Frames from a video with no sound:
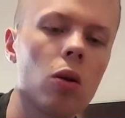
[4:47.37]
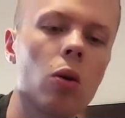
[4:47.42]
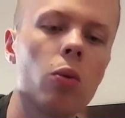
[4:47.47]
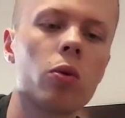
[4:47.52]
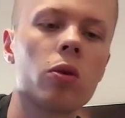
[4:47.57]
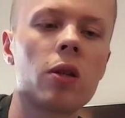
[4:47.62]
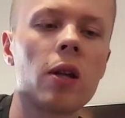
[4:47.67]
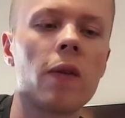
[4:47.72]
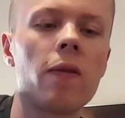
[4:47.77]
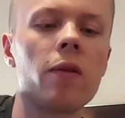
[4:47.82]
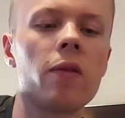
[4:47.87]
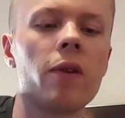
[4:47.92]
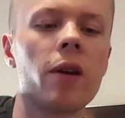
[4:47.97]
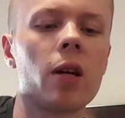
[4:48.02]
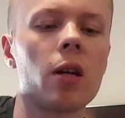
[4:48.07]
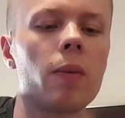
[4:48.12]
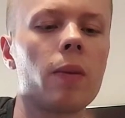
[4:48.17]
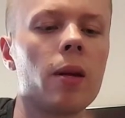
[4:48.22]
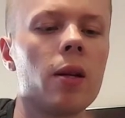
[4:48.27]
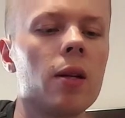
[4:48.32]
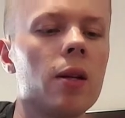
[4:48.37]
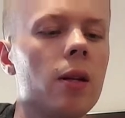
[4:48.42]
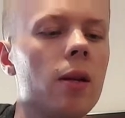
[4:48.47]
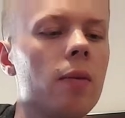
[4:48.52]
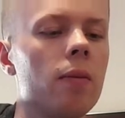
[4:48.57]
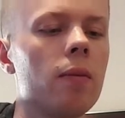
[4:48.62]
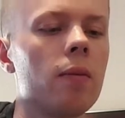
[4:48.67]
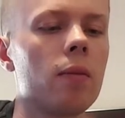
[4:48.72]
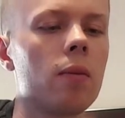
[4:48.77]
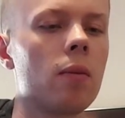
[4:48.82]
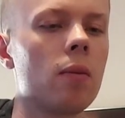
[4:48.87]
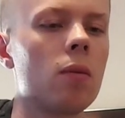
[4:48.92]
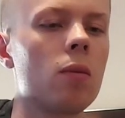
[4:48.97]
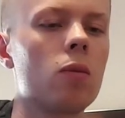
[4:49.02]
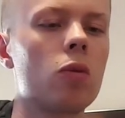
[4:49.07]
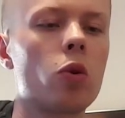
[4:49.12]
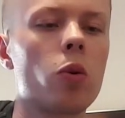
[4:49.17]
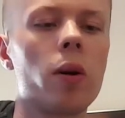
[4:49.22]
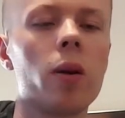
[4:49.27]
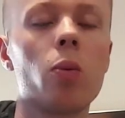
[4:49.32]
would definitely recommend it.
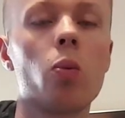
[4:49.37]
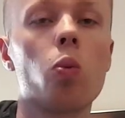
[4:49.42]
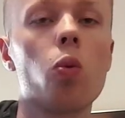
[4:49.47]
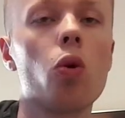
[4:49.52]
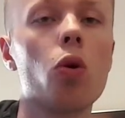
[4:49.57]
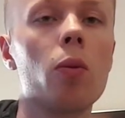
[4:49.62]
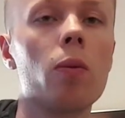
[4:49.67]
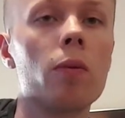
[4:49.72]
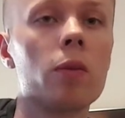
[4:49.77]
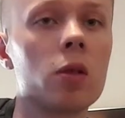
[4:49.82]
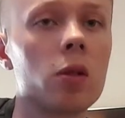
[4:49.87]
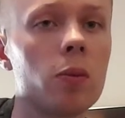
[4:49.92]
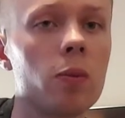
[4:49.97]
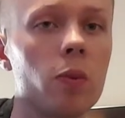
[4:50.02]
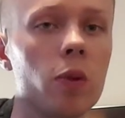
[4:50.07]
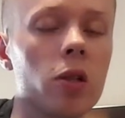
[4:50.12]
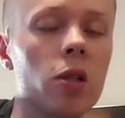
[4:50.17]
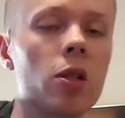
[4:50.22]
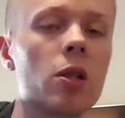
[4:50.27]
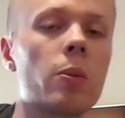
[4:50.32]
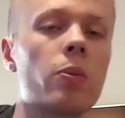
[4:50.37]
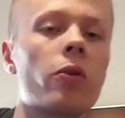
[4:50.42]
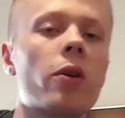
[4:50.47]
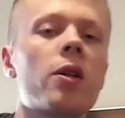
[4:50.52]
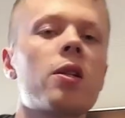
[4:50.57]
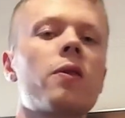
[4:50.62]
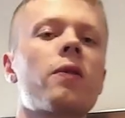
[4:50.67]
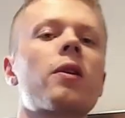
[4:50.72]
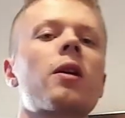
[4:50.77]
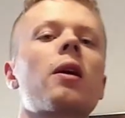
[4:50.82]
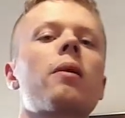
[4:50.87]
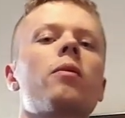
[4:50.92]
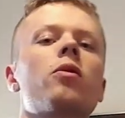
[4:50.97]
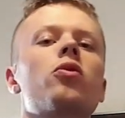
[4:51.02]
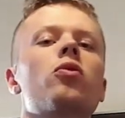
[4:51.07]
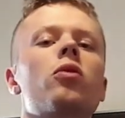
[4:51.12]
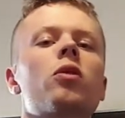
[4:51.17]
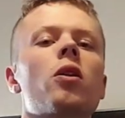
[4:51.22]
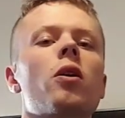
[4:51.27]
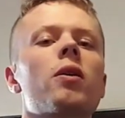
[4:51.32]
Quite warm, which is surprising at
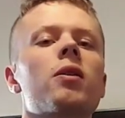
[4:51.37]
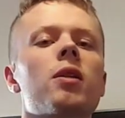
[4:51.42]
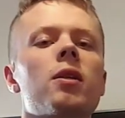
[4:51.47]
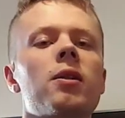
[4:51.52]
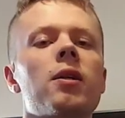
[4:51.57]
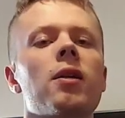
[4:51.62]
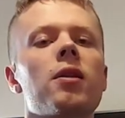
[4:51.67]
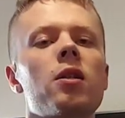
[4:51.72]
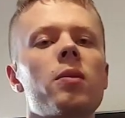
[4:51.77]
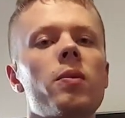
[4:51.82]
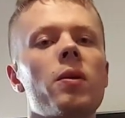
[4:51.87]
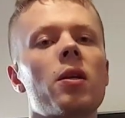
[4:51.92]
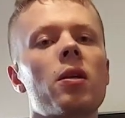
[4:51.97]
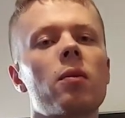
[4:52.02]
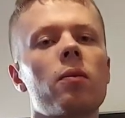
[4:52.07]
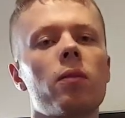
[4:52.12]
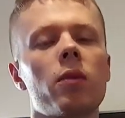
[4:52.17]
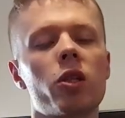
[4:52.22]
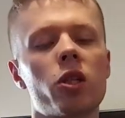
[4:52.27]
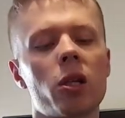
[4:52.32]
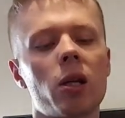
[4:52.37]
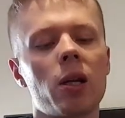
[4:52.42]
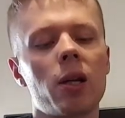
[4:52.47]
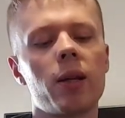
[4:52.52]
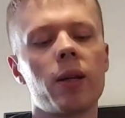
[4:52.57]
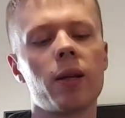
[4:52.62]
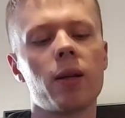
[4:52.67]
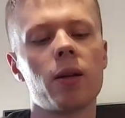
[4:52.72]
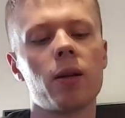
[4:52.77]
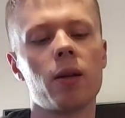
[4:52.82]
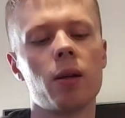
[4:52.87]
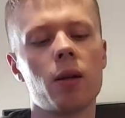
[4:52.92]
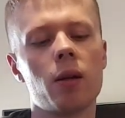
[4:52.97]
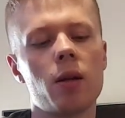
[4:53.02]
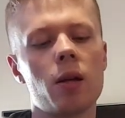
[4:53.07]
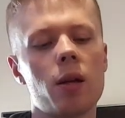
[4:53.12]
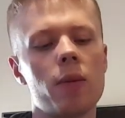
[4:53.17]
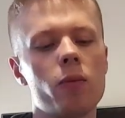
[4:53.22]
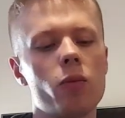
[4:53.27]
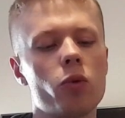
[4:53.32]
Cambridge Audio, as they tend to be much cleaner.
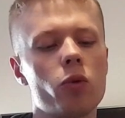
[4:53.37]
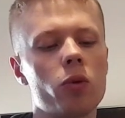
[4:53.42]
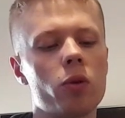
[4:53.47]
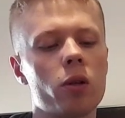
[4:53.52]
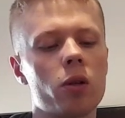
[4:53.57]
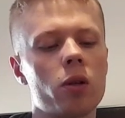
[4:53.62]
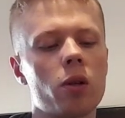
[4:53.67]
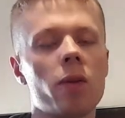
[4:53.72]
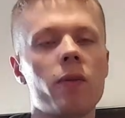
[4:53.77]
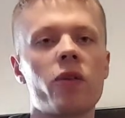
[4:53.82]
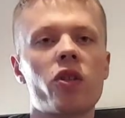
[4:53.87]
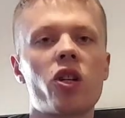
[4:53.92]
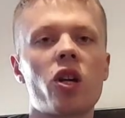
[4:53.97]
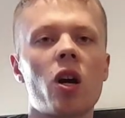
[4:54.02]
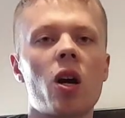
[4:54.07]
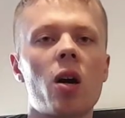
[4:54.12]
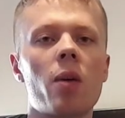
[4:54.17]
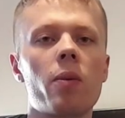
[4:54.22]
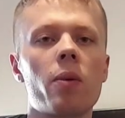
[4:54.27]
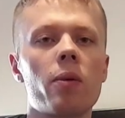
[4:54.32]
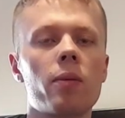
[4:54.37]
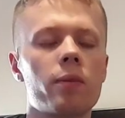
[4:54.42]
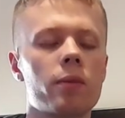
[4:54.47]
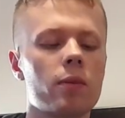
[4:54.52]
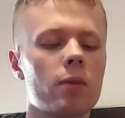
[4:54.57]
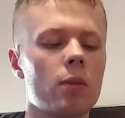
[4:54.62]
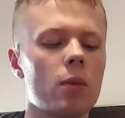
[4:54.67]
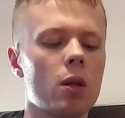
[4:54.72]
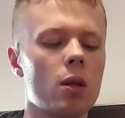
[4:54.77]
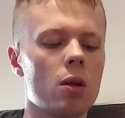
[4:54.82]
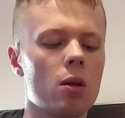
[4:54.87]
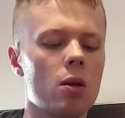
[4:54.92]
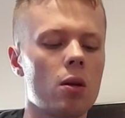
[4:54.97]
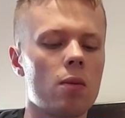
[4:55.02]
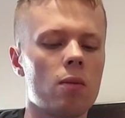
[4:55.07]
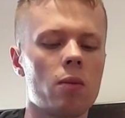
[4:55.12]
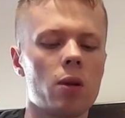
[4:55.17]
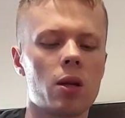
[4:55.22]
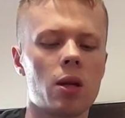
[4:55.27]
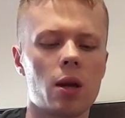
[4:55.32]
More kind of sharp,
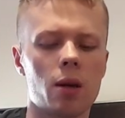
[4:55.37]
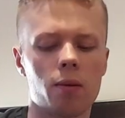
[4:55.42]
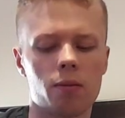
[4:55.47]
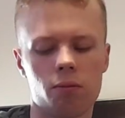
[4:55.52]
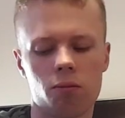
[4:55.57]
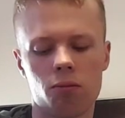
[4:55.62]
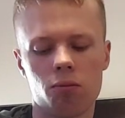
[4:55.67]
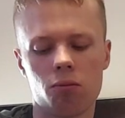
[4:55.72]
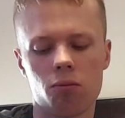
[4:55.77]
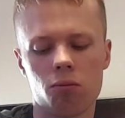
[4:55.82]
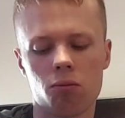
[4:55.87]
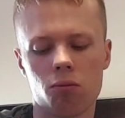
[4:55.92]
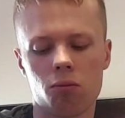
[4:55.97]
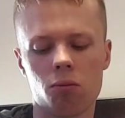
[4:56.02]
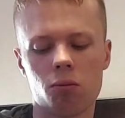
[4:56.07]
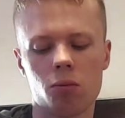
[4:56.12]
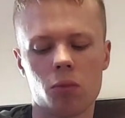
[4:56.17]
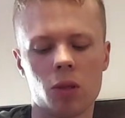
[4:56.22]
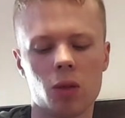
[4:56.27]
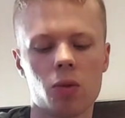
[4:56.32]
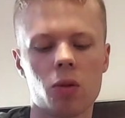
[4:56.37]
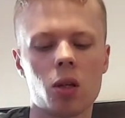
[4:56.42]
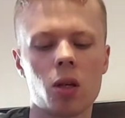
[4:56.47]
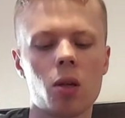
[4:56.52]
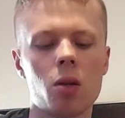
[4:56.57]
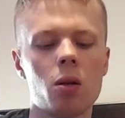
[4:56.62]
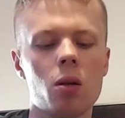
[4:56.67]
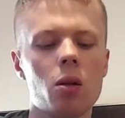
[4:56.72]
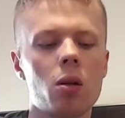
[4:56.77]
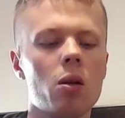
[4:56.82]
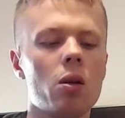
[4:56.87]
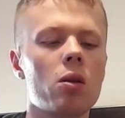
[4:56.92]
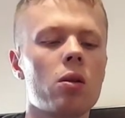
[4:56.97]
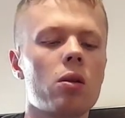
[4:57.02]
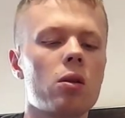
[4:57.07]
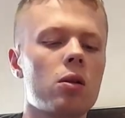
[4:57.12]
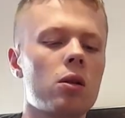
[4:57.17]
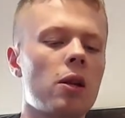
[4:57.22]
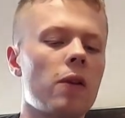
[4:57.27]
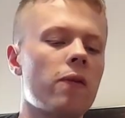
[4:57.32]
but yeah, sounds good.
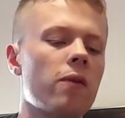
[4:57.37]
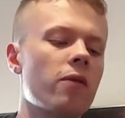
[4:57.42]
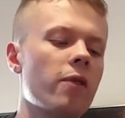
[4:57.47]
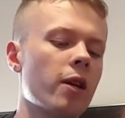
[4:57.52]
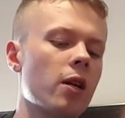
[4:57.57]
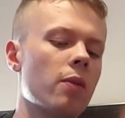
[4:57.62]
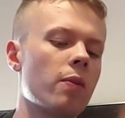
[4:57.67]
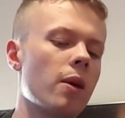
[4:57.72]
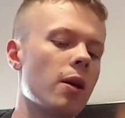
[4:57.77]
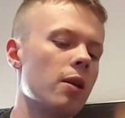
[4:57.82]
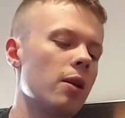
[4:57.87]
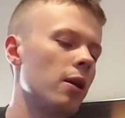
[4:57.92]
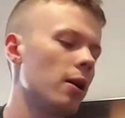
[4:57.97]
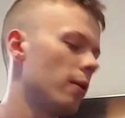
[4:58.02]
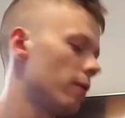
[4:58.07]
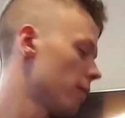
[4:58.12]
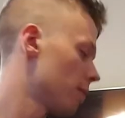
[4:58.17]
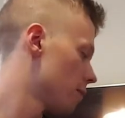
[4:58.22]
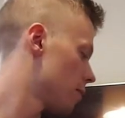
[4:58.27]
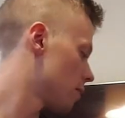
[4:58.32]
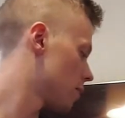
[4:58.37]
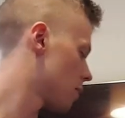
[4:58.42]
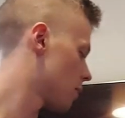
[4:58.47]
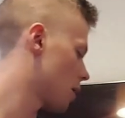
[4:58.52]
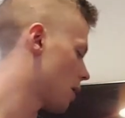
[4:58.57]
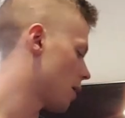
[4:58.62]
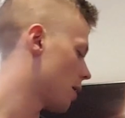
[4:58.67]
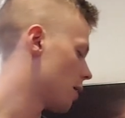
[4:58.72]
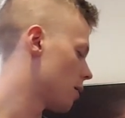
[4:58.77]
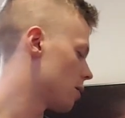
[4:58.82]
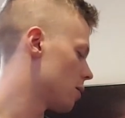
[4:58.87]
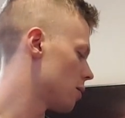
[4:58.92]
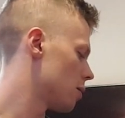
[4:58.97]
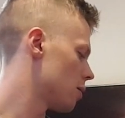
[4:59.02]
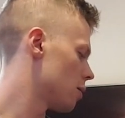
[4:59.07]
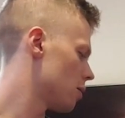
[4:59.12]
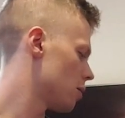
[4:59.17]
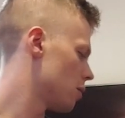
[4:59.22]
Definitely recommend it, and